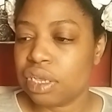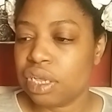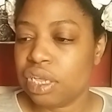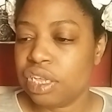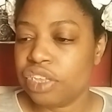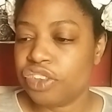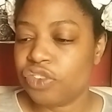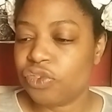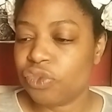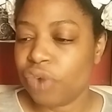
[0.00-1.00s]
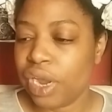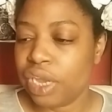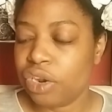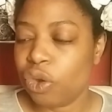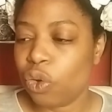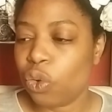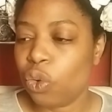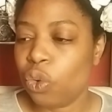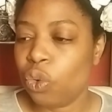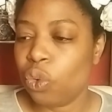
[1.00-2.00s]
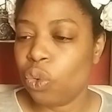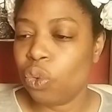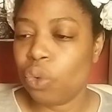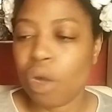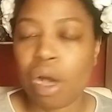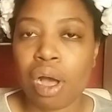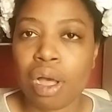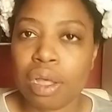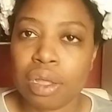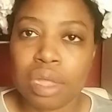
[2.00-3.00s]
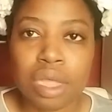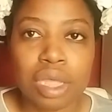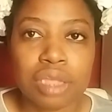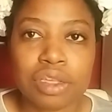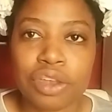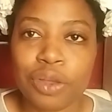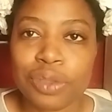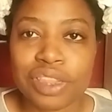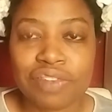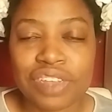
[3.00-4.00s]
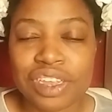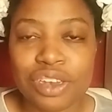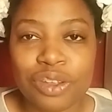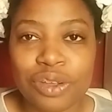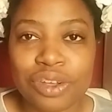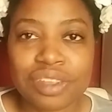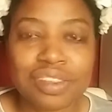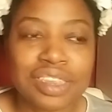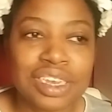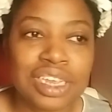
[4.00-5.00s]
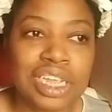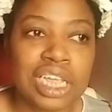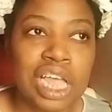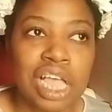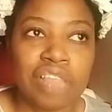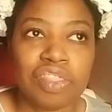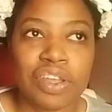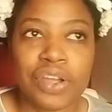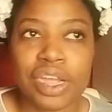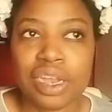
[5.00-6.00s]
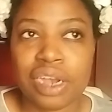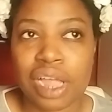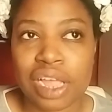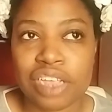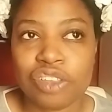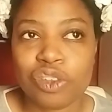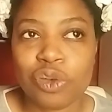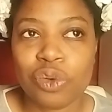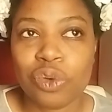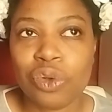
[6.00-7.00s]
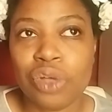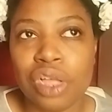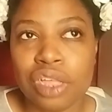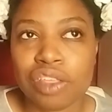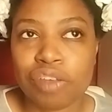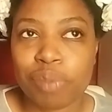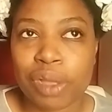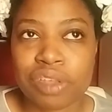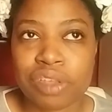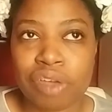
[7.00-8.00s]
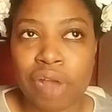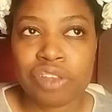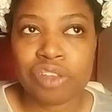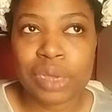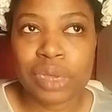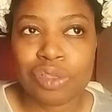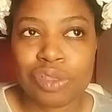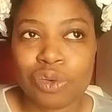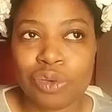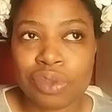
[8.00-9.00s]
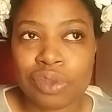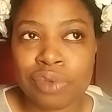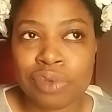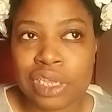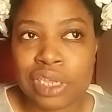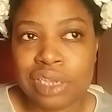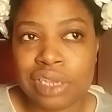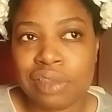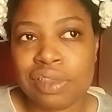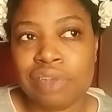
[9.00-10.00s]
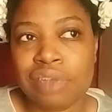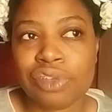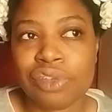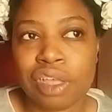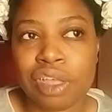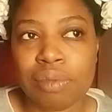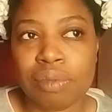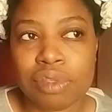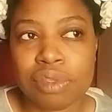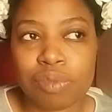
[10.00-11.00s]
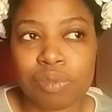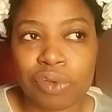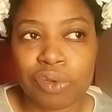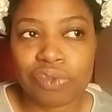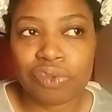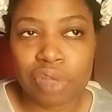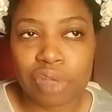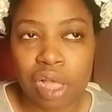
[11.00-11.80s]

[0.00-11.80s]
his friend who are, living in New York City. They're in high school. They're about to graduate. School is really easy for them. They're both